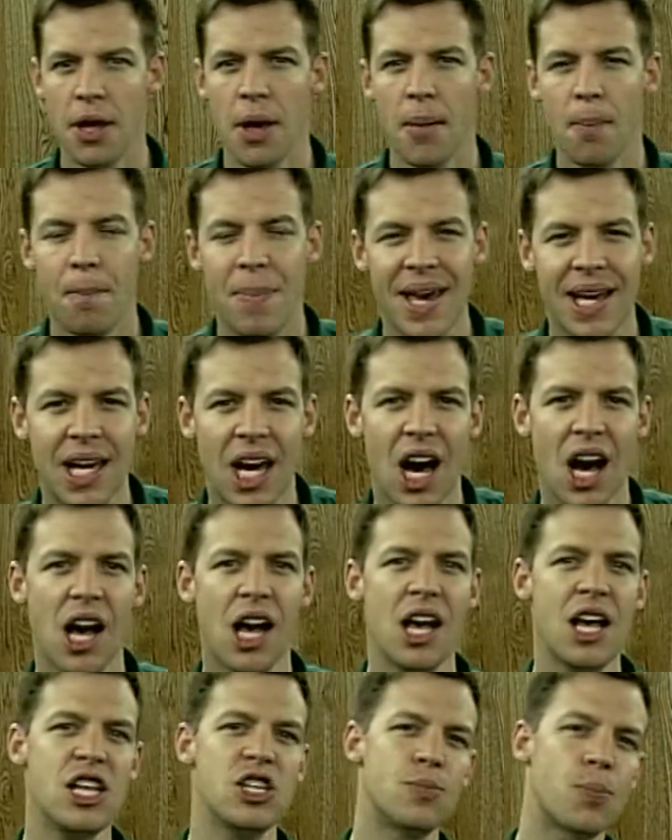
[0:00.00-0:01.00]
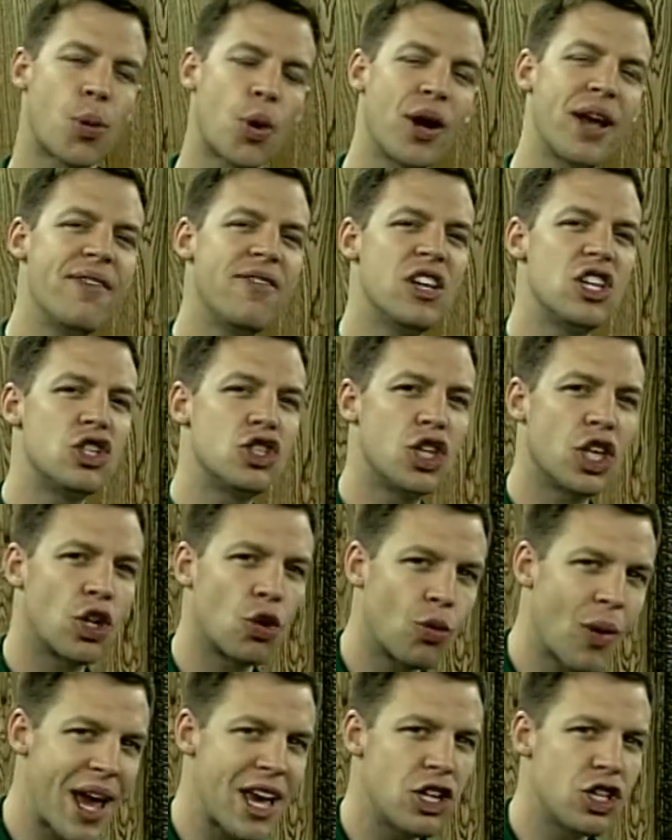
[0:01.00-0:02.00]
Because previous
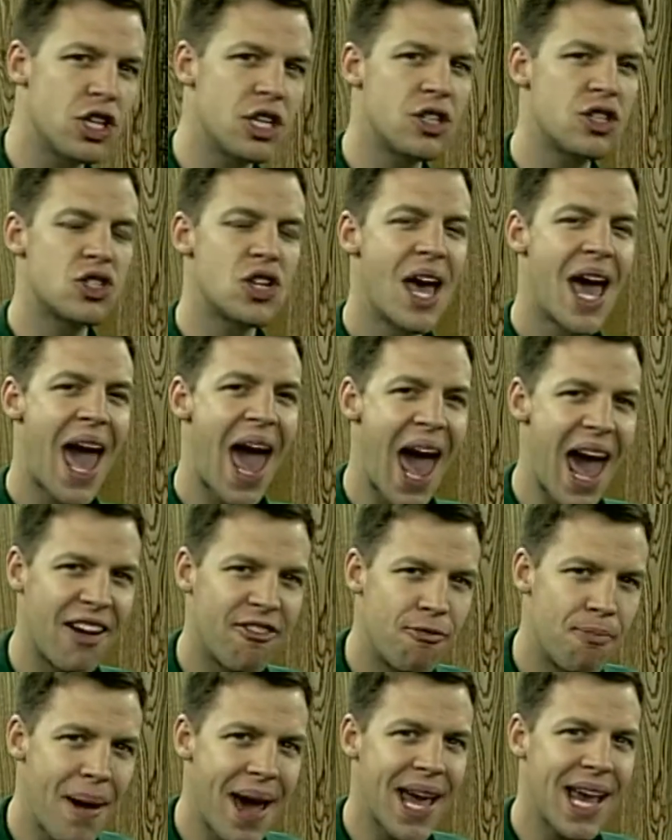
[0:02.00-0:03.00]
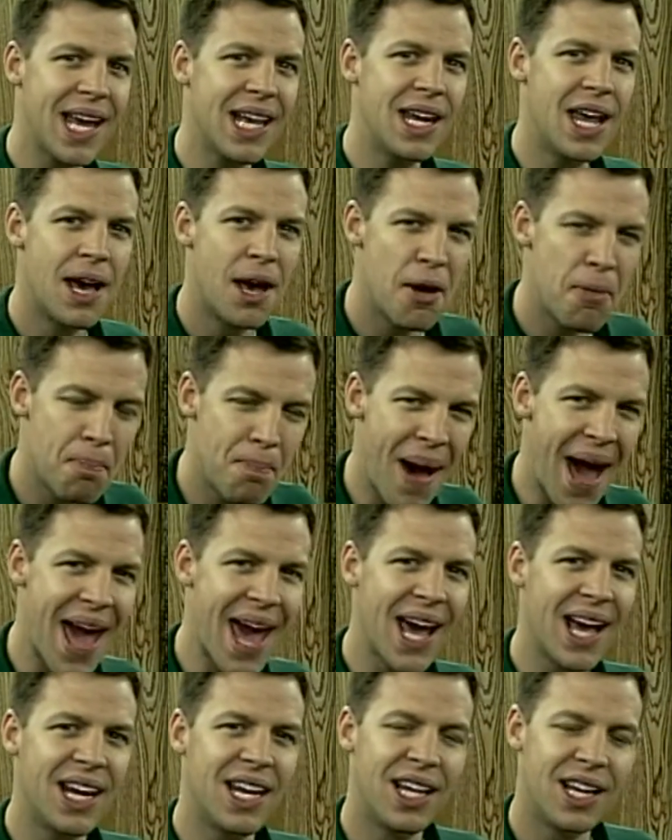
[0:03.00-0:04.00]
generations have made
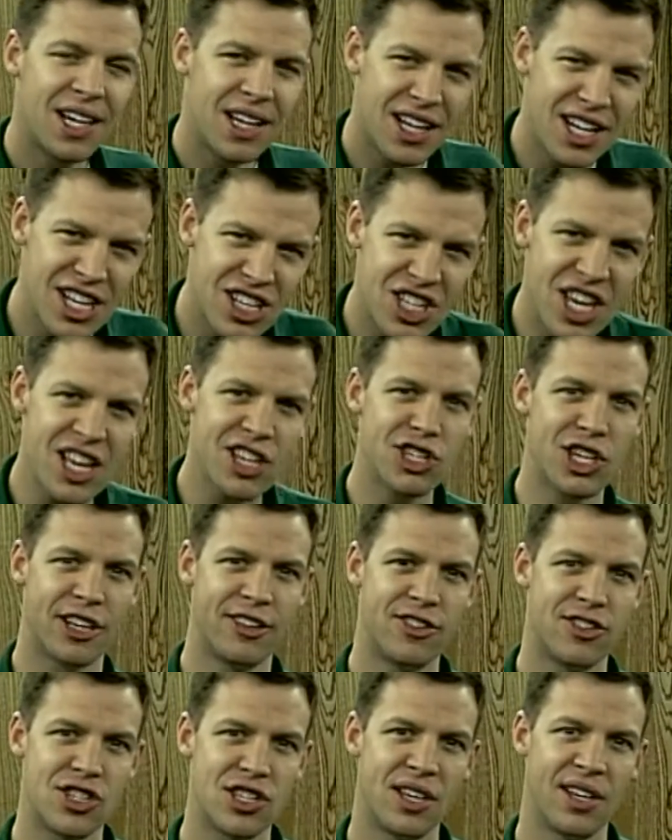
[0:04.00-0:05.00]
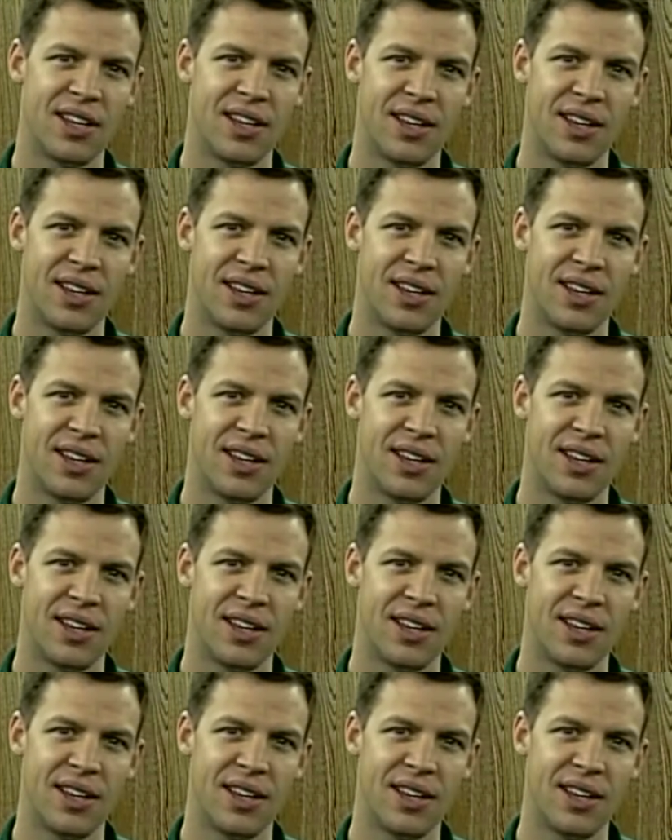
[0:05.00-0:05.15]
bad decisions.